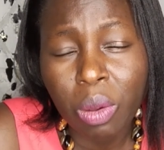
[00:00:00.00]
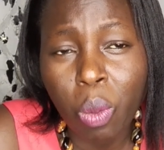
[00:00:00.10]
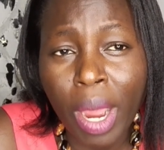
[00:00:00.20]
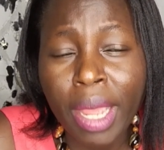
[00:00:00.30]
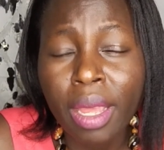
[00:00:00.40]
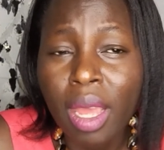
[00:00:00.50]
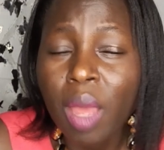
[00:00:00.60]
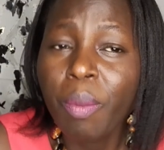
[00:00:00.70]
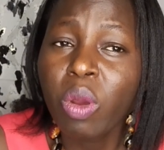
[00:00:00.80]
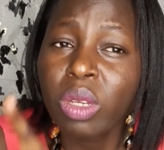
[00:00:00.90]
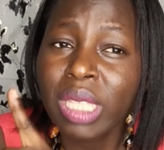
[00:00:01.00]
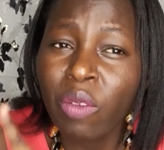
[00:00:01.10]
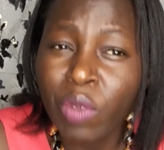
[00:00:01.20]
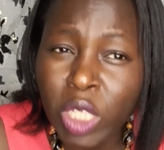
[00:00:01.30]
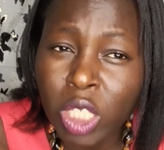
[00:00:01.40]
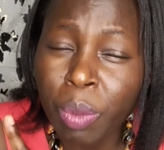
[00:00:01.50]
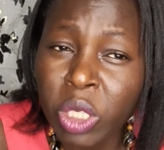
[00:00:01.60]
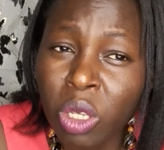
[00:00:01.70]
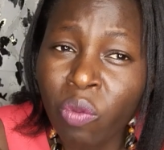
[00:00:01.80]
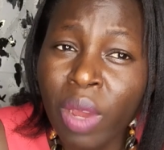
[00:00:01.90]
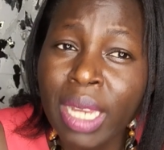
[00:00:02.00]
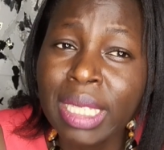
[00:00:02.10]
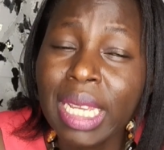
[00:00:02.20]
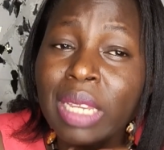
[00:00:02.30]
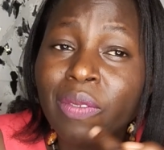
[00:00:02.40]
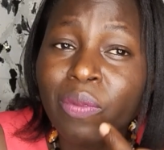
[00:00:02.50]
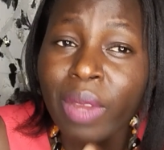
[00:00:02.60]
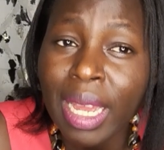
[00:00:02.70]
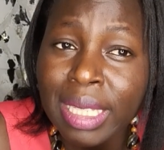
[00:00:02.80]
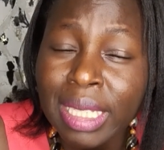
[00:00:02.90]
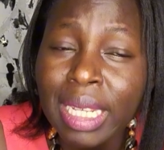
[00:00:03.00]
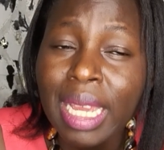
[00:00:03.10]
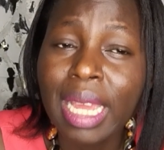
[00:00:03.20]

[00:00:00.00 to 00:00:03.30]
Why? Because the special funds invest